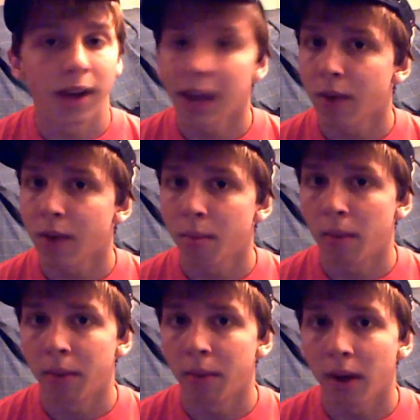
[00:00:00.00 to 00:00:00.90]
I can't wrap
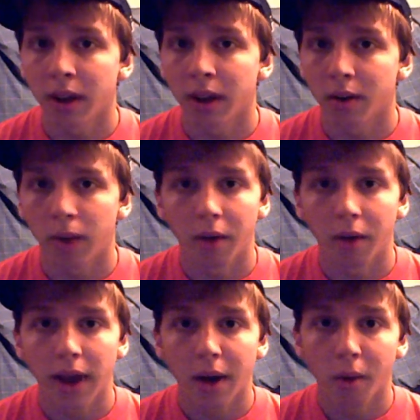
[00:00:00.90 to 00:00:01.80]
my mind
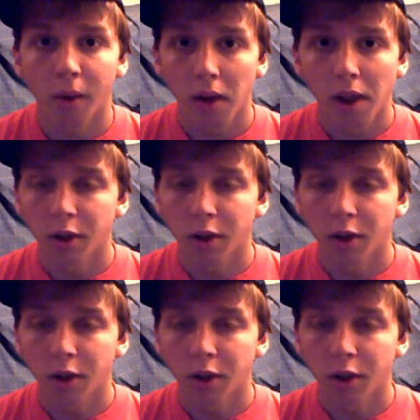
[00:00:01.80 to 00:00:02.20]
around how